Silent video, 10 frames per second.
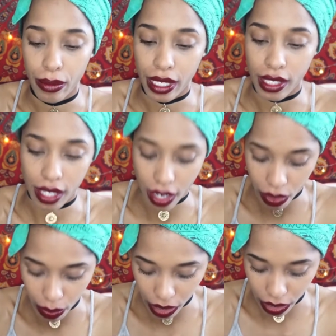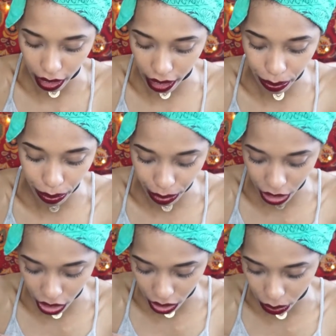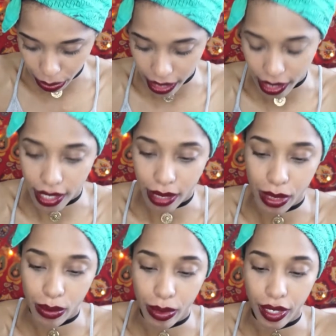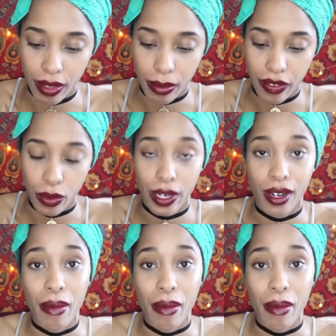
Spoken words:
because the other ones are like a bunch of little pieces and I'm spilling them everywhere,